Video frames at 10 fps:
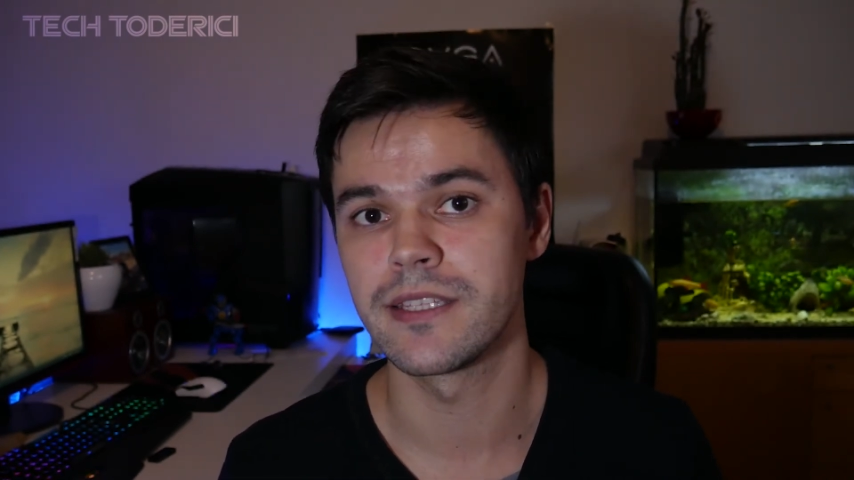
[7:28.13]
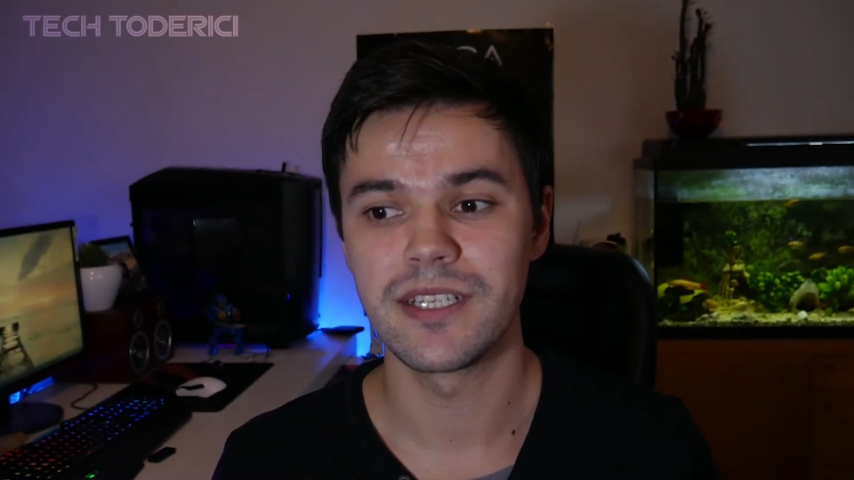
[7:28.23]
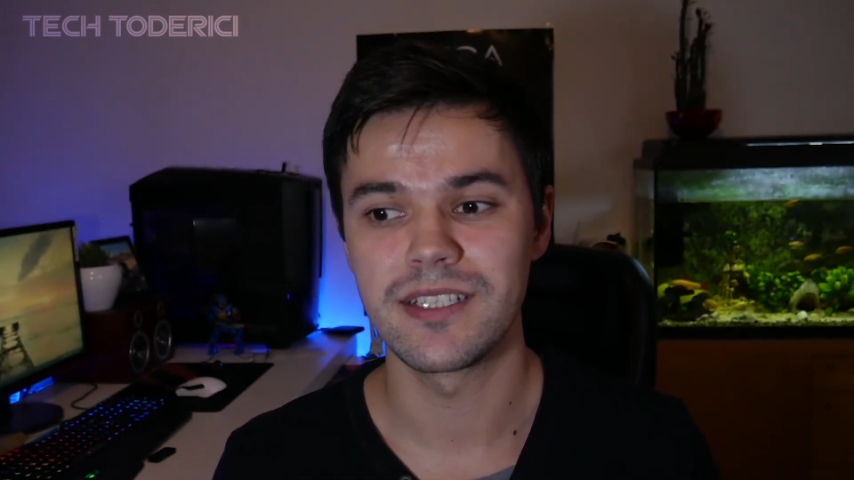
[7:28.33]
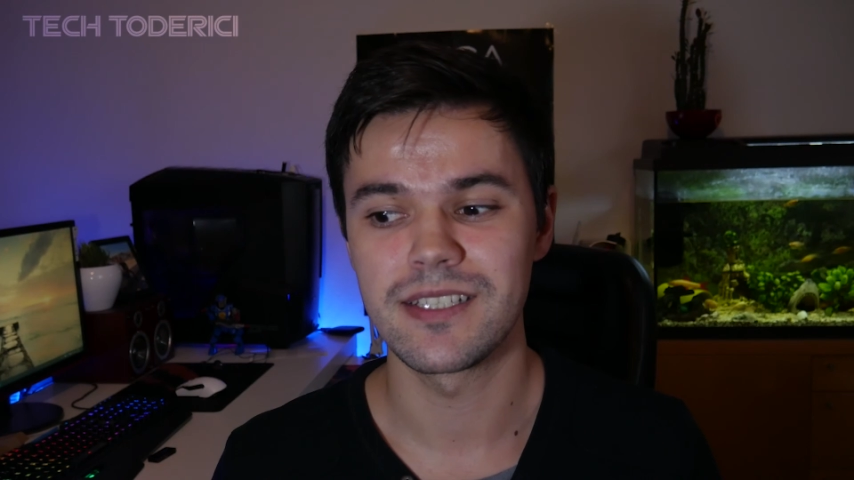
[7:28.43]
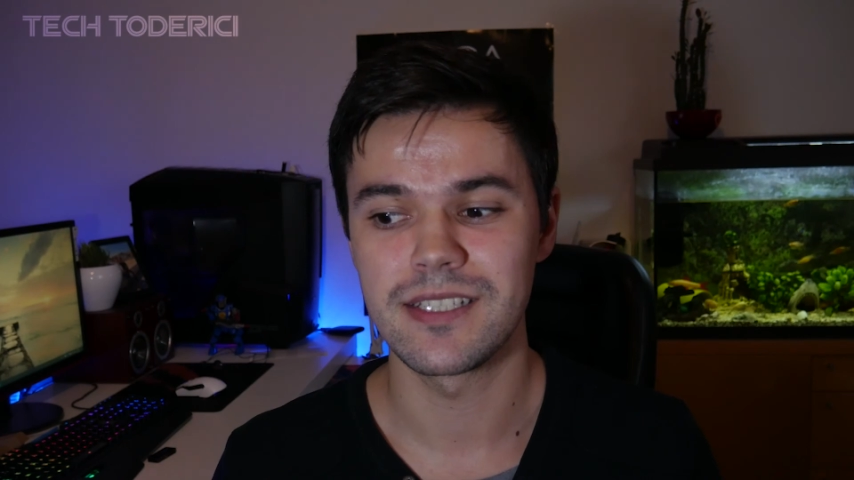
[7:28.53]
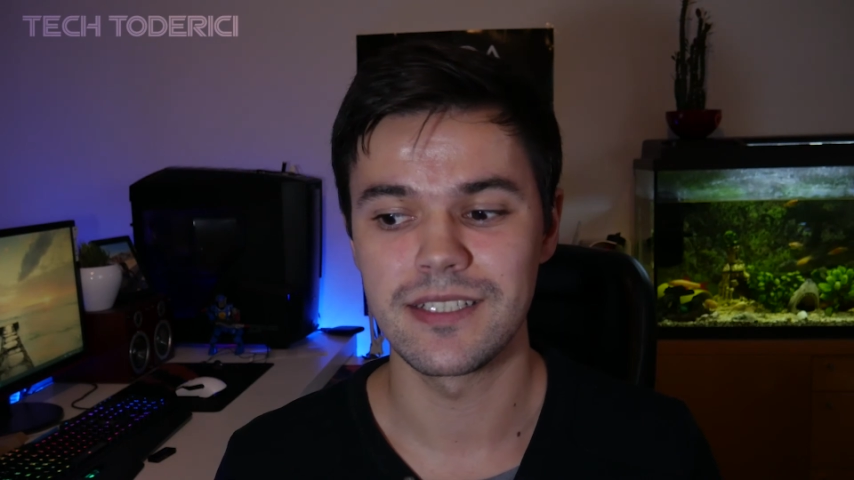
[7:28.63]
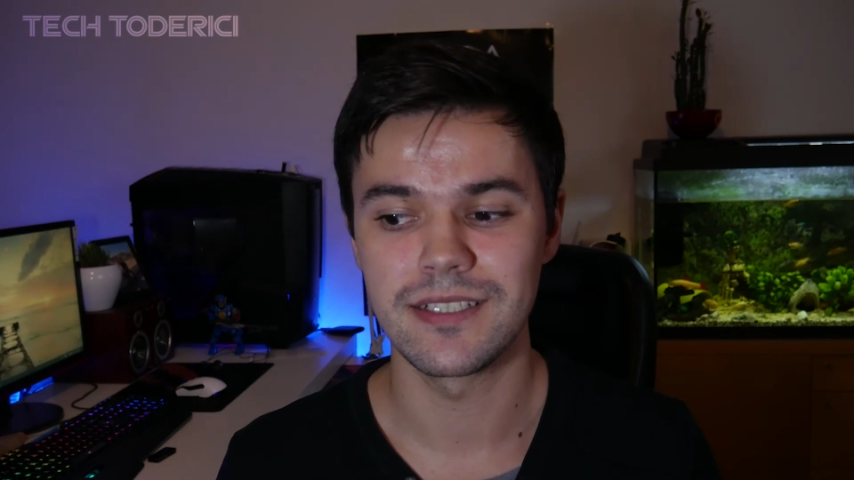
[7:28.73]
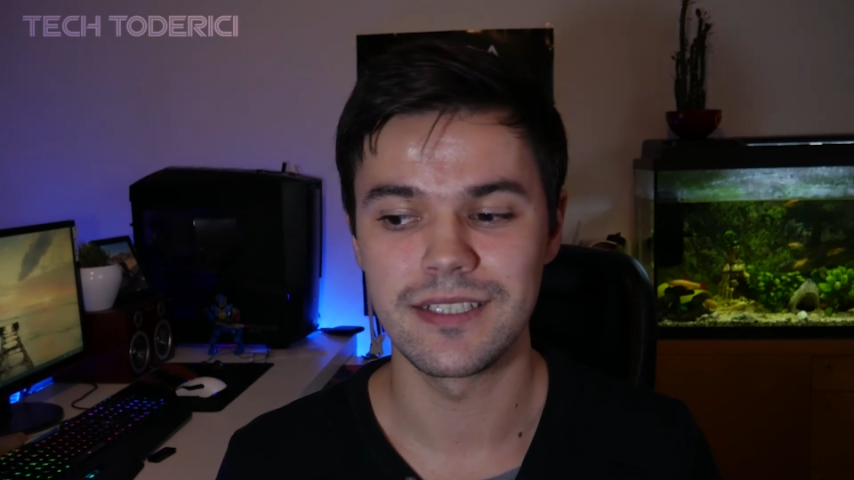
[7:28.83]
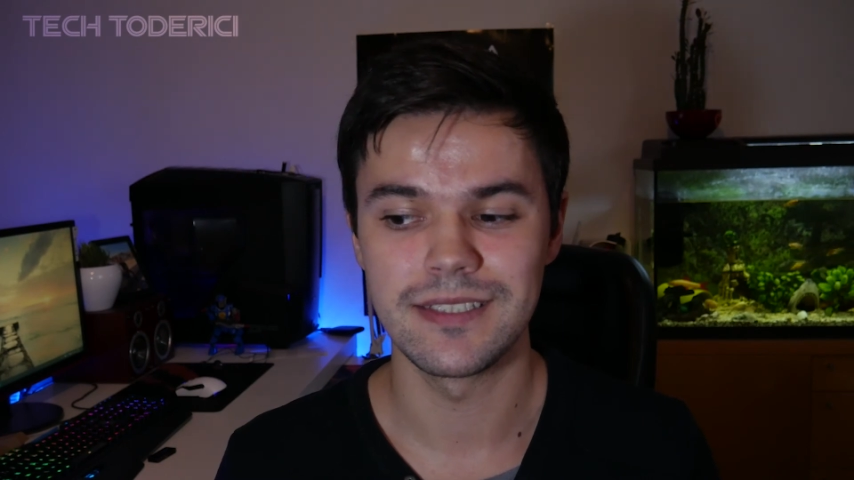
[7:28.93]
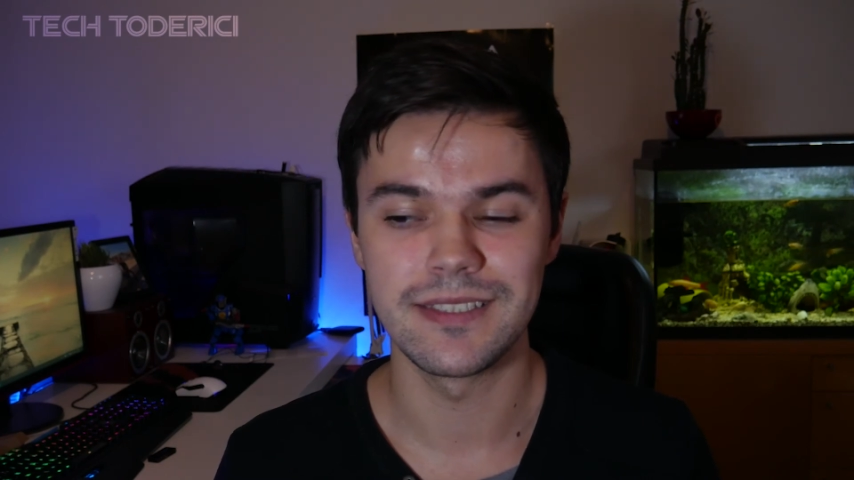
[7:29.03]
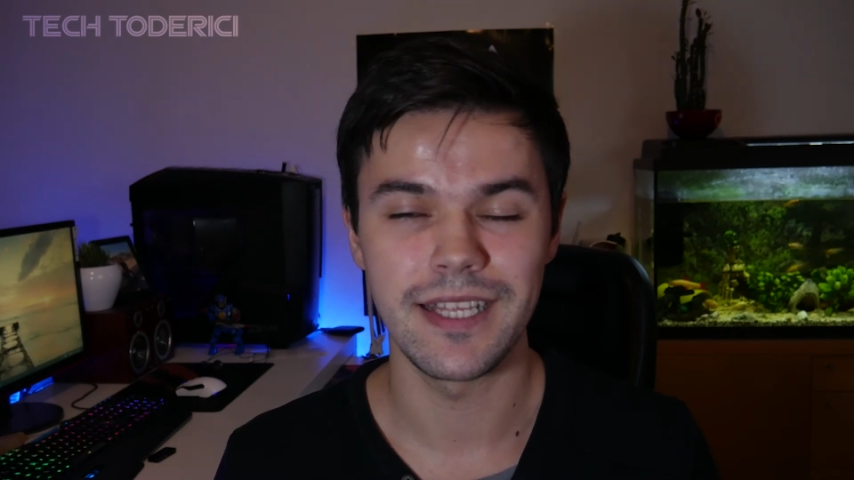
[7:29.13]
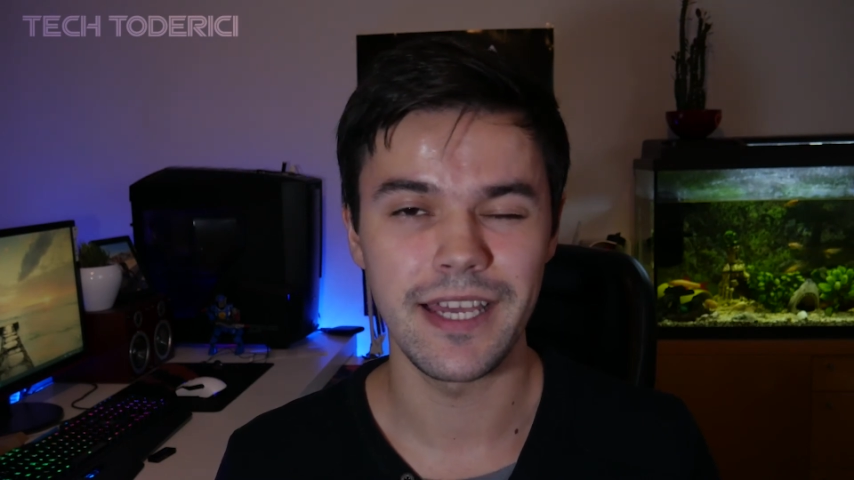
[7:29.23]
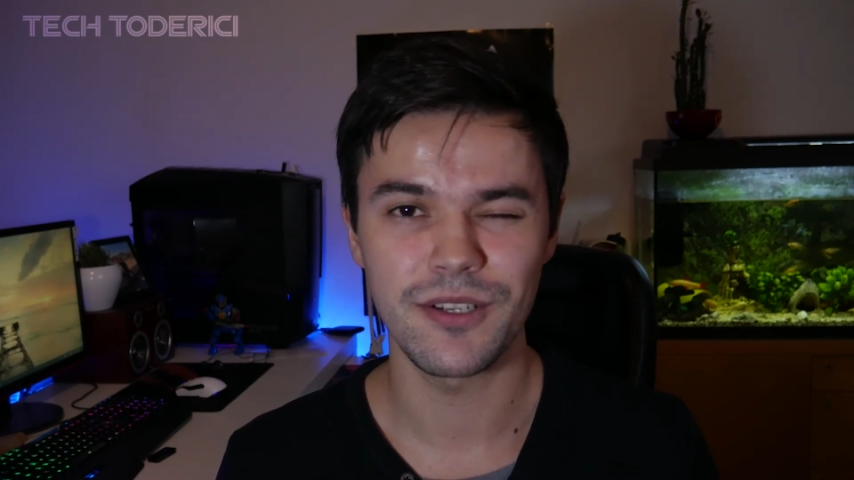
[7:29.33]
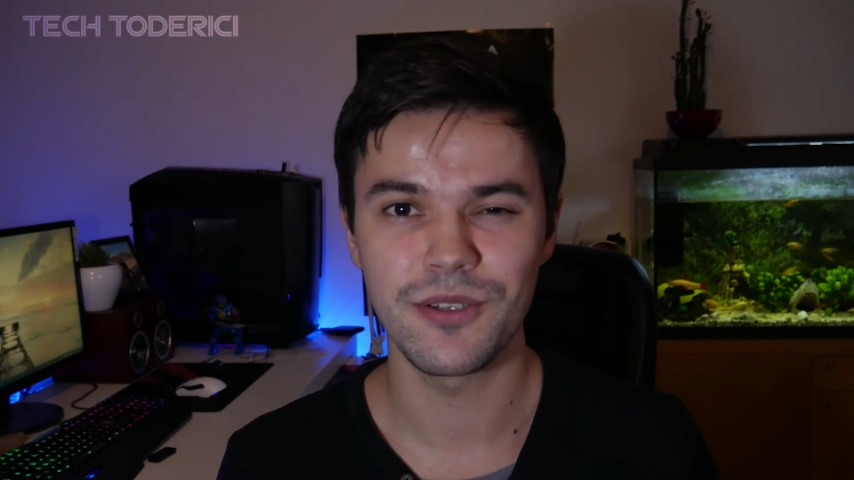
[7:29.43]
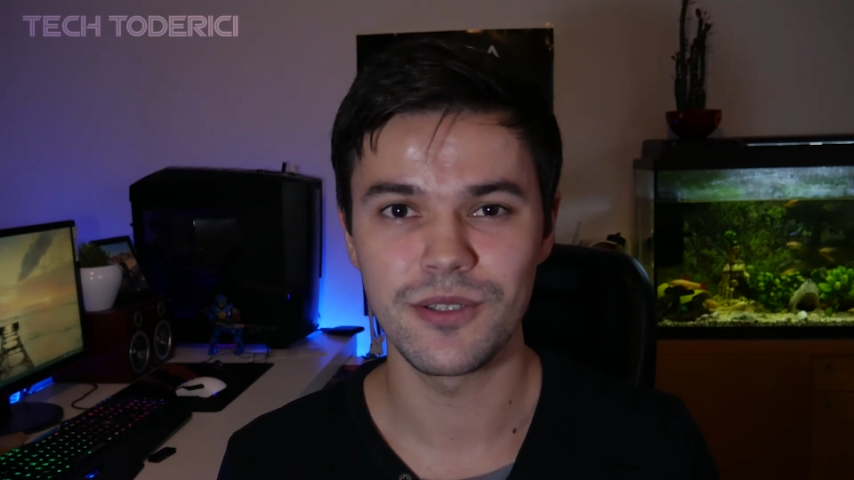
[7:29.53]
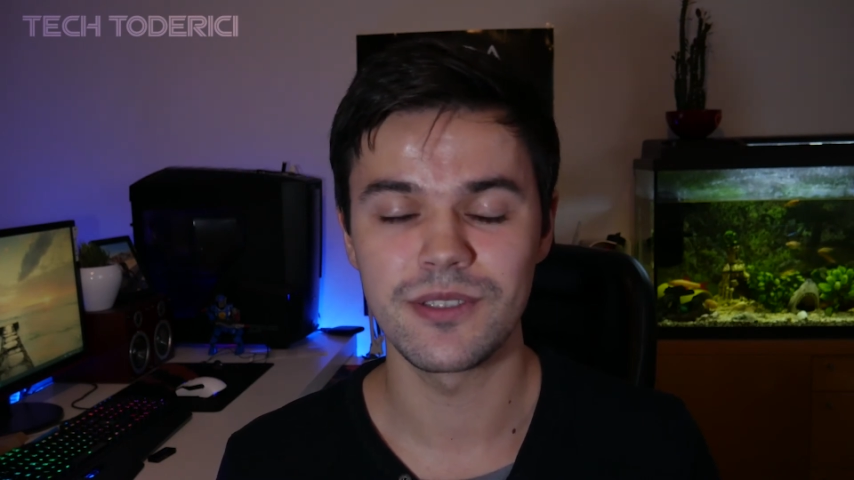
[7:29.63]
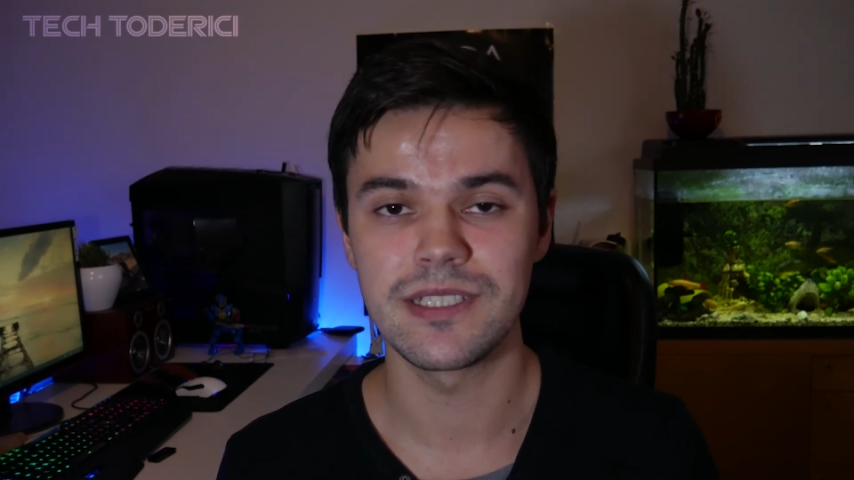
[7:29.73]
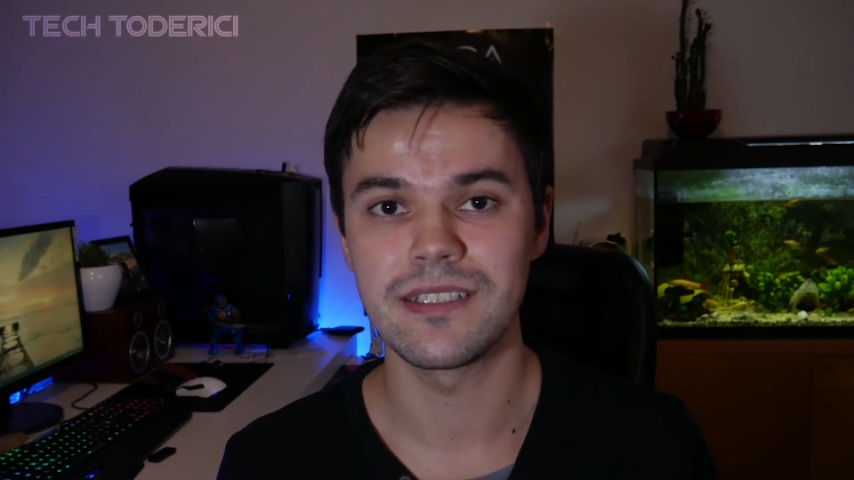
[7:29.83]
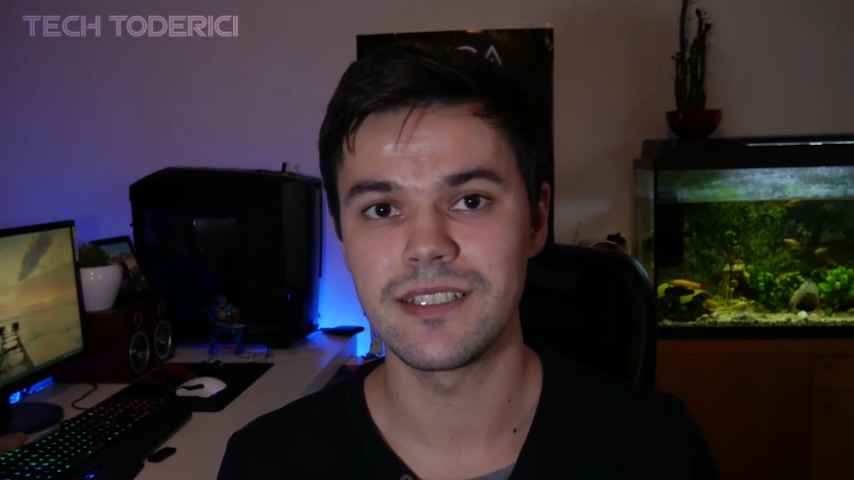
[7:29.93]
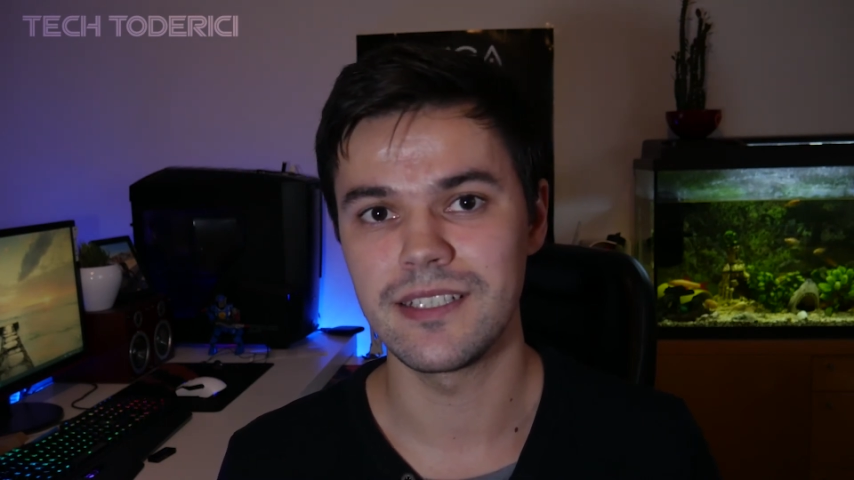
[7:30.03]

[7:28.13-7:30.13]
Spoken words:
because Nikon,